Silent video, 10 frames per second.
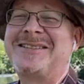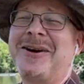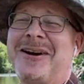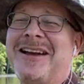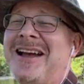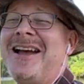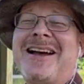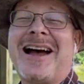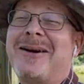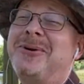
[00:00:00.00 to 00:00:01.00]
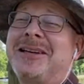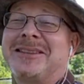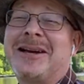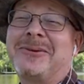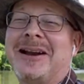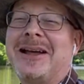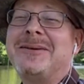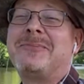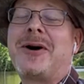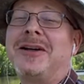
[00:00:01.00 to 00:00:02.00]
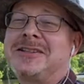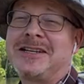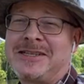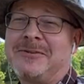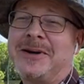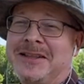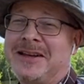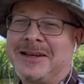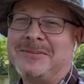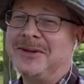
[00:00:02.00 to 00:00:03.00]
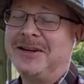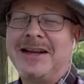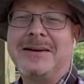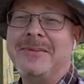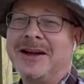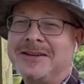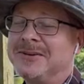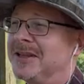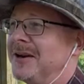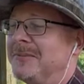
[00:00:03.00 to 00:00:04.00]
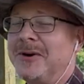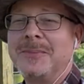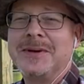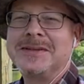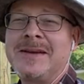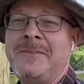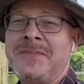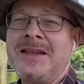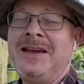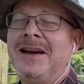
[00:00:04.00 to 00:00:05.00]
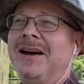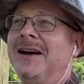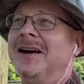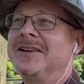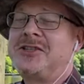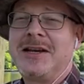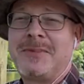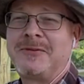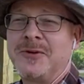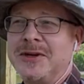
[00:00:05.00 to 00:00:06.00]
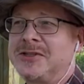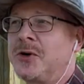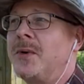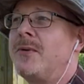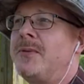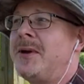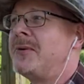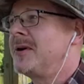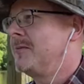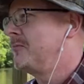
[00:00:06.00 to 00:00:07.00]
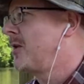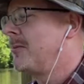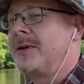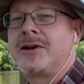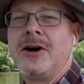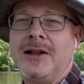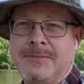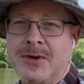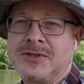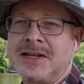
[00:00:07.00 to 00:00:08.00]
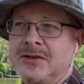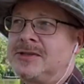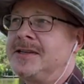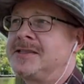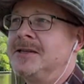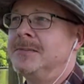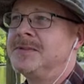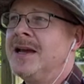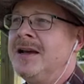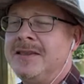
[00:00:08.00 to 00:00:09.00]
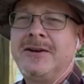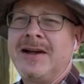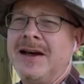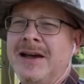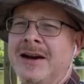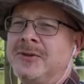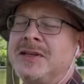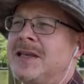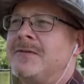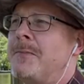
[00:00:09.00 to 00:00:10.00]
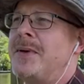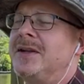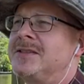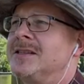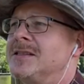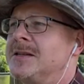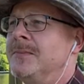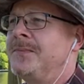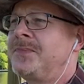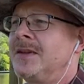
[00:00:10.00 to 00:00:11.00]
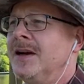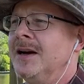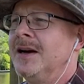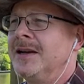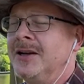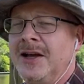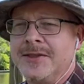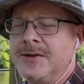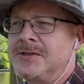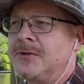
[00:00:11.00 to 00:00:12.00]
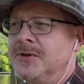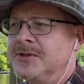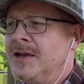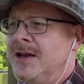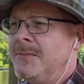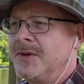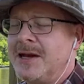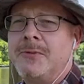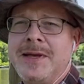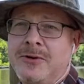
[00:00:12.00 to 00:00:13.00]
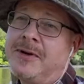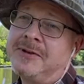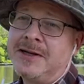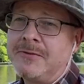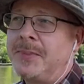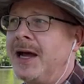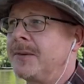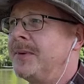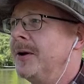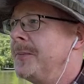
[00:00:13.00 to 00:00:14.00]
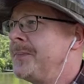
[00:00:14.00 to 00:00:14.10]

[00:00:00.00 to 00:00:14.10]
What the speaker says: Sorry, I will get that right. I apologize to everybody in that community. I am not doing that on purpose. She had about 4 years. So what we would probably call in most other systems, I don't think they have a belt system in a lot of those schools, but that would be equivalent of a black belt.